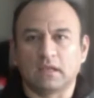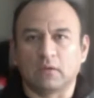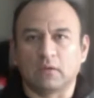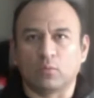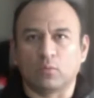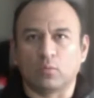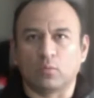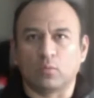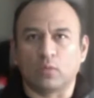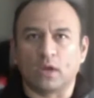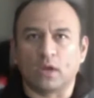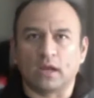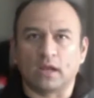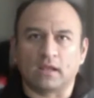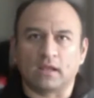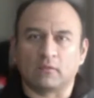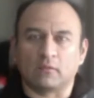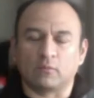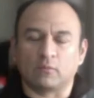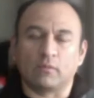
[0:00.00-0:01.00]
what
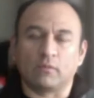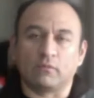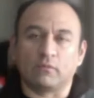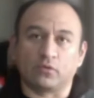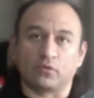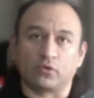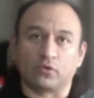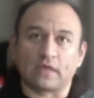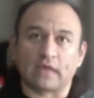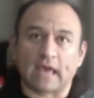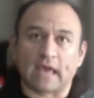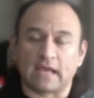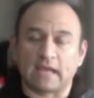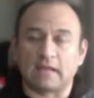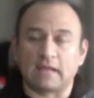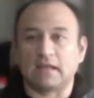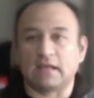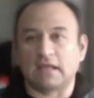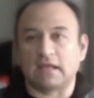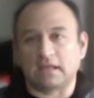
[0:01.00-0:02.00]
I before that
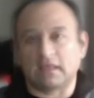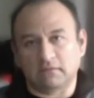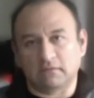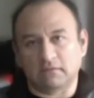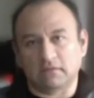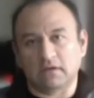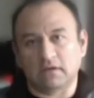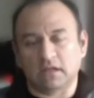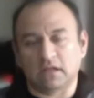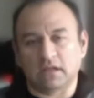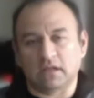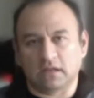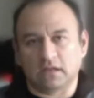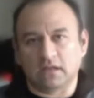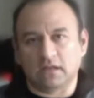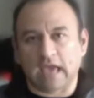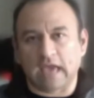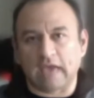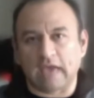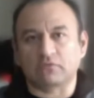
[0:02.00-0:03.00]
and even
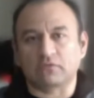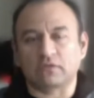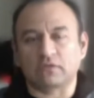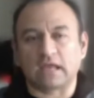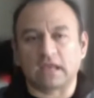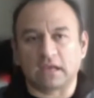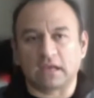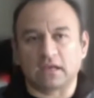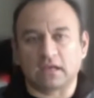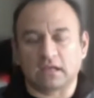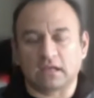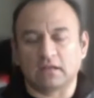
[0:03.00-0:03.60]
after that and